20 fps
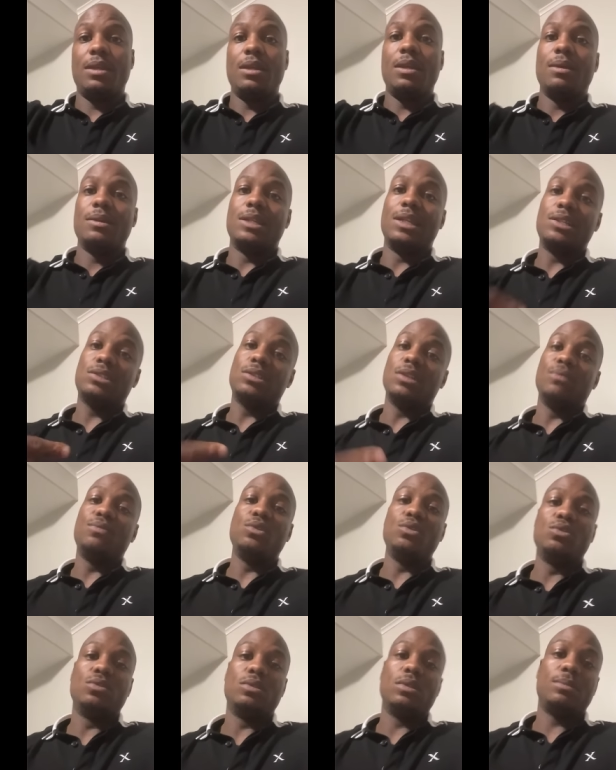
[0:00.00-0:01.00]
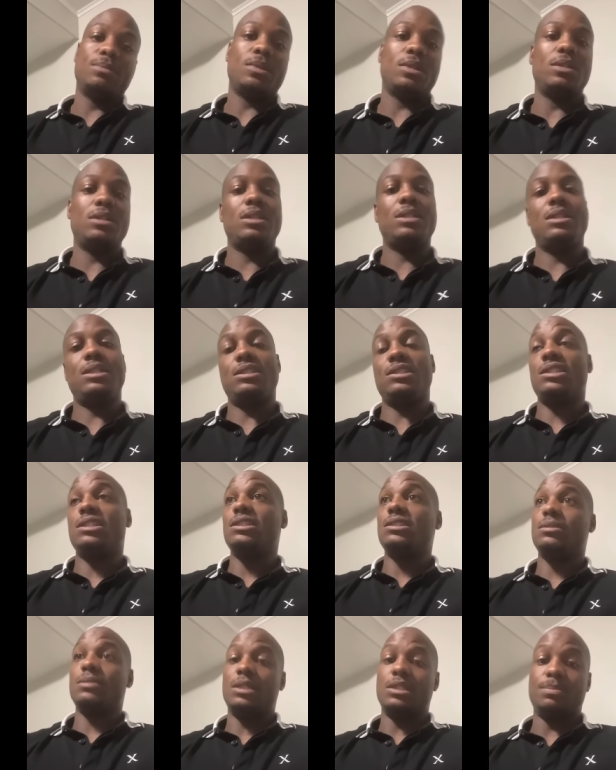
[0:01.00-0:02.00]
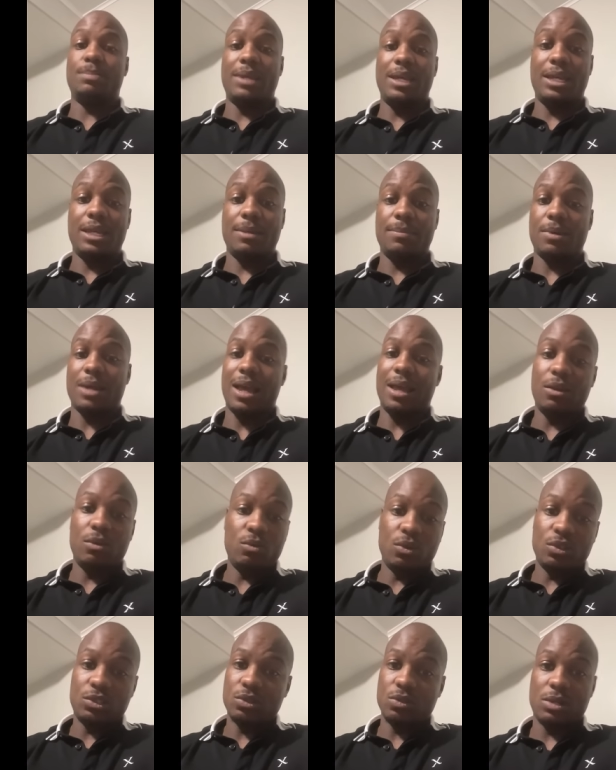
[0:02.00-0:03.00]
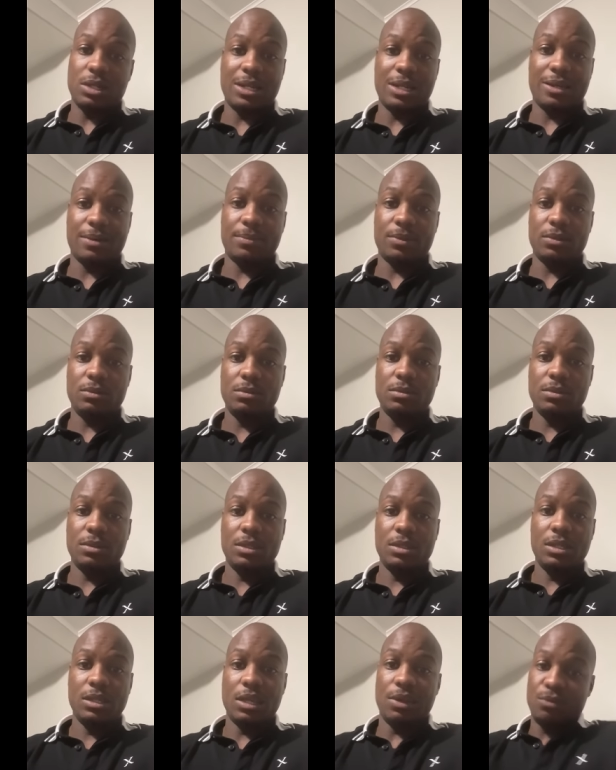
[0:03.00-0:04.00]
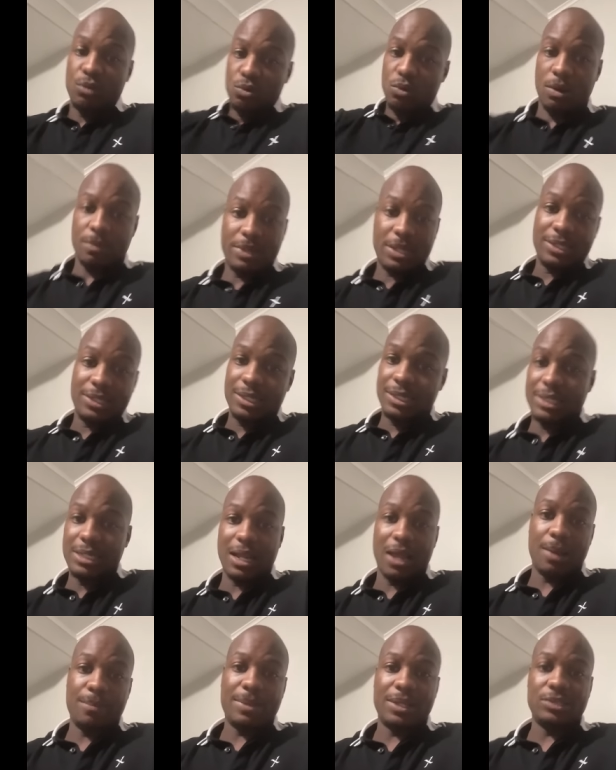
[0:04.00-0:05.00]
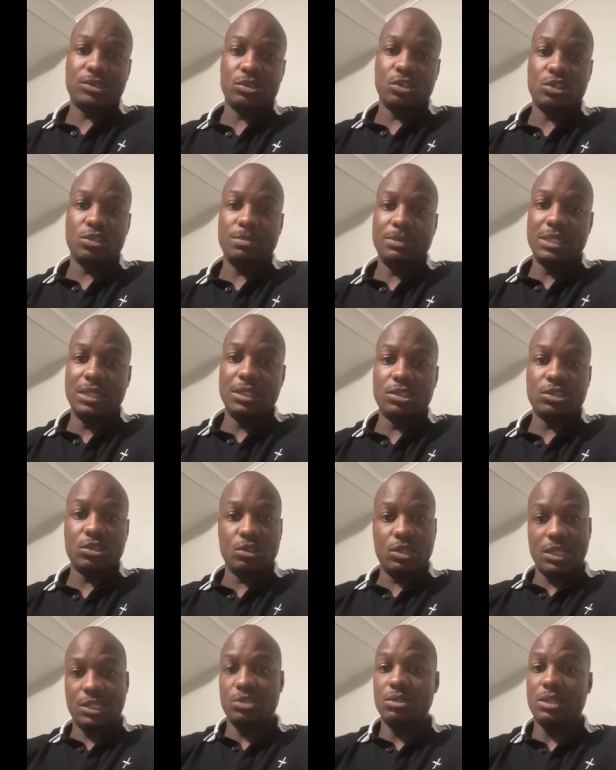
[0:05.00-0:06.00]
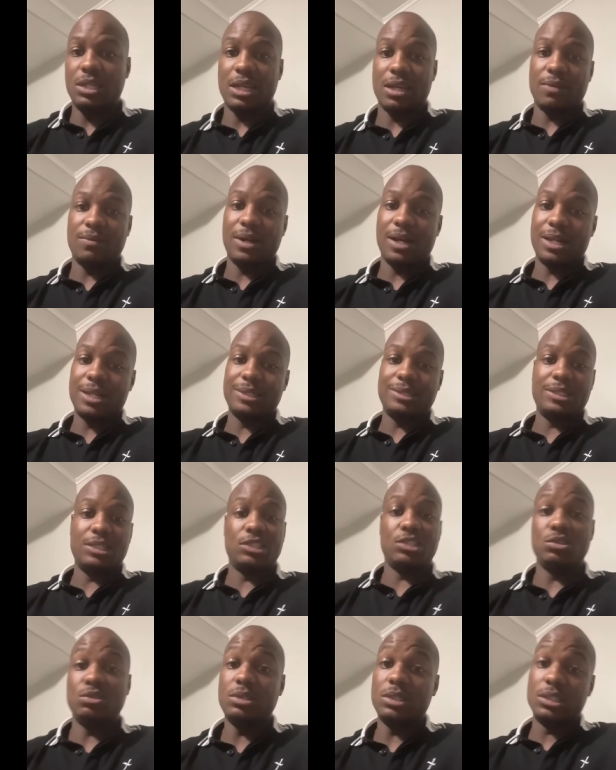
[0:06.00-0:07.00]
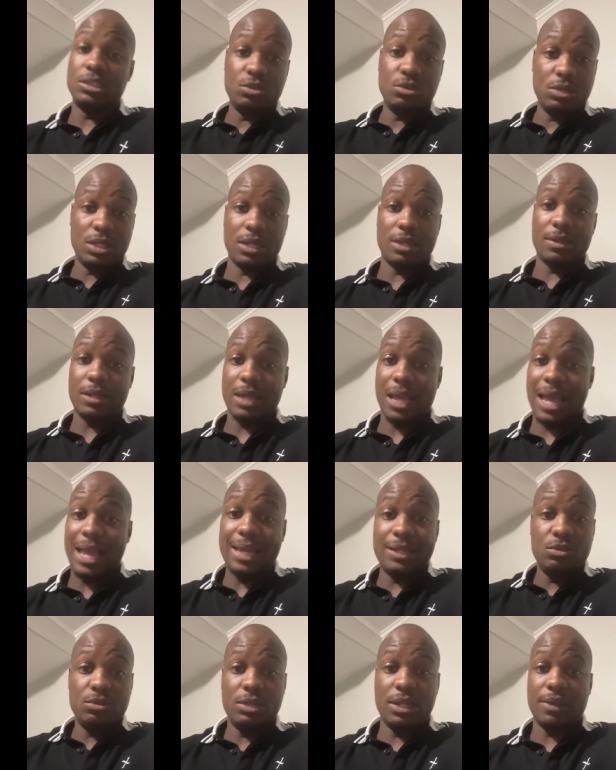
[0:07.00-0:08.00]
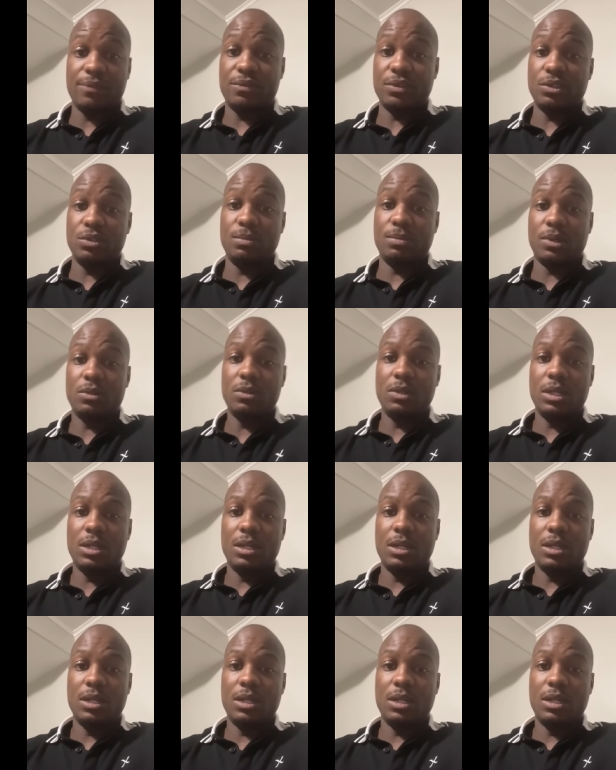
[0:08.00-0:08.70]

This stuff you doing, bro, it, it's, it's bad, bro. I don't want your clout, bro. If you want me to delete all my social media so that you can have all the attention, you can do that. I do that for you, bro.